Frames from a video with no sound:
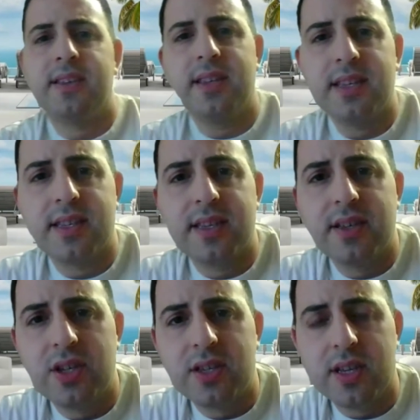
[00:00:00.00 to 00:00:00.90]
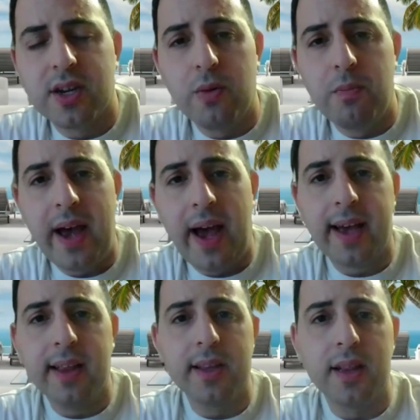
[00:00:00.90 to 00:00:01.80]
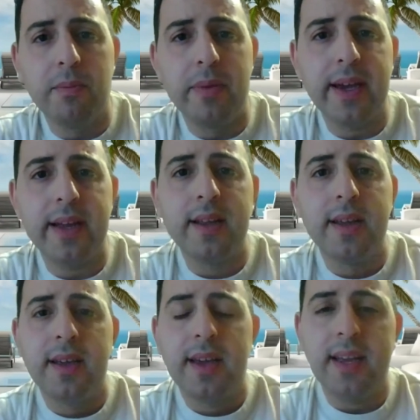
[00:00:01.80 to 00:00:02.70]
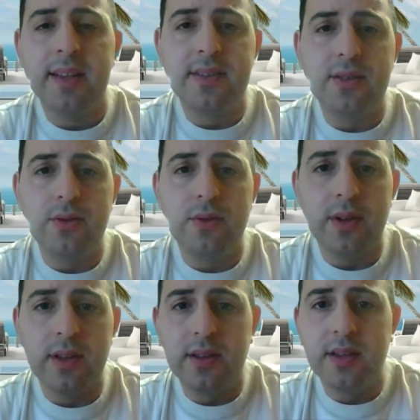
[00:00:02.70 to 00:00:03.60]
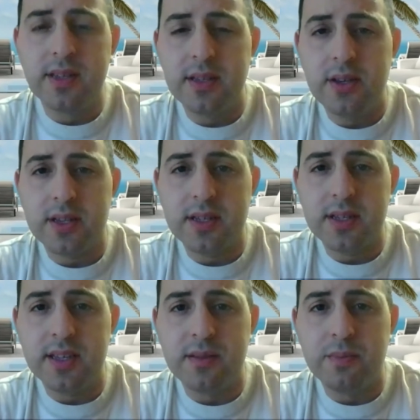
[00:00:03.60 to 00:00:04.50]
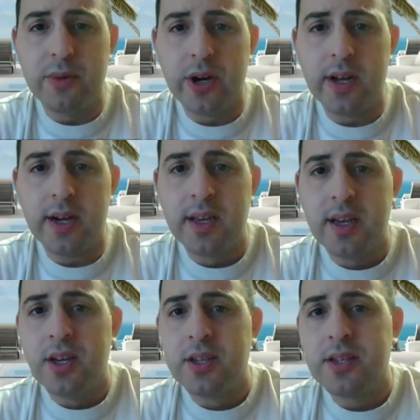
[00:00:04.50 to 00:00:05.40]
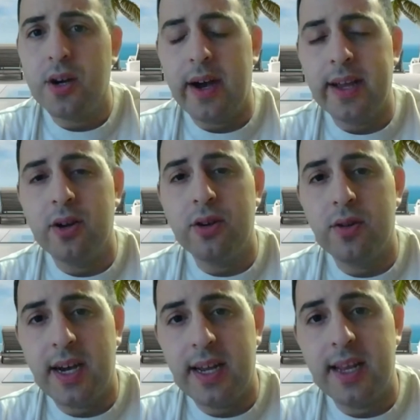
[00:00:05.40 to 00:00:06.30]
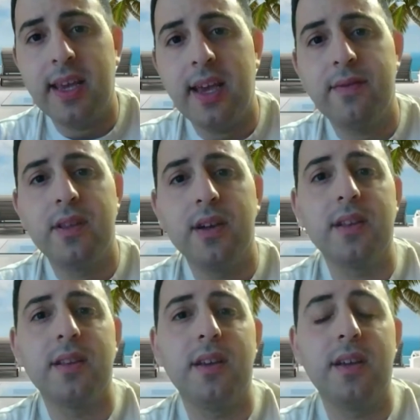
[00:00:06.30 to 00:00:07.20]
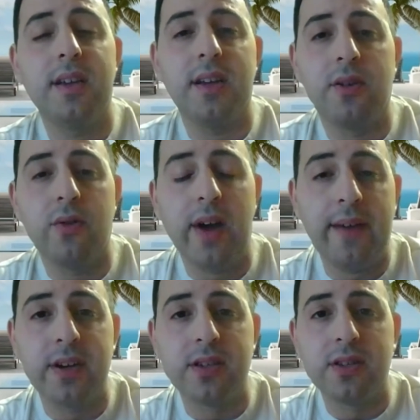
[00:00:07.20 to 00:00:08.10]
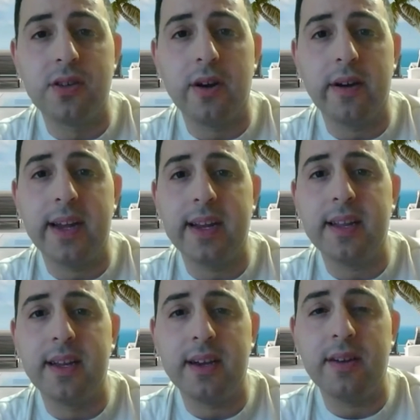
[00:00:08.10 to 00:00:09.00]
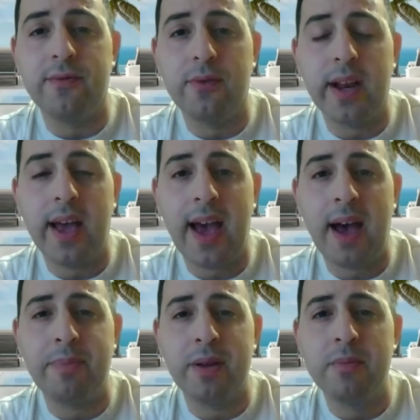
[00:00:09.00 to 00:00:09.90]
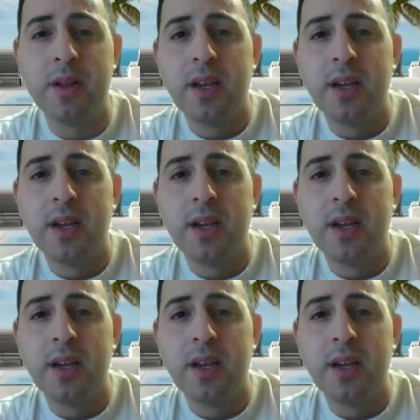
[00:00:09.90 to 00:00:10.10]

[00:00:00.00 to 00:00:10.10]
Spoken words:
you this just to go back a little bit into your son's murder. So I know you kind of gave the graphic story of what happened.